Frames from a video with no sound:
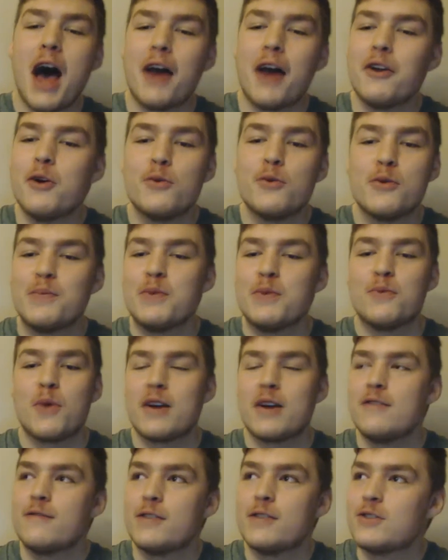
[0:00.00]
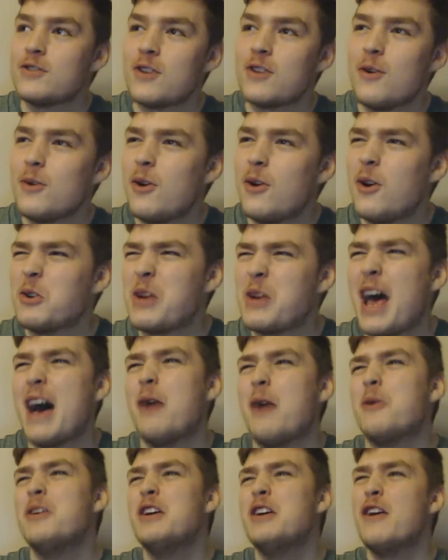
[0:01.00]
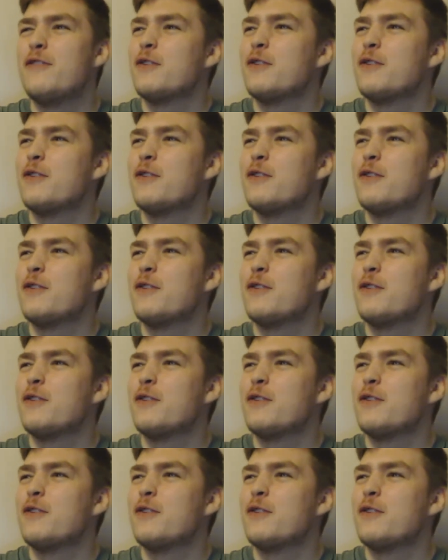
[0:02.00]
I know we've been waiting for so long now.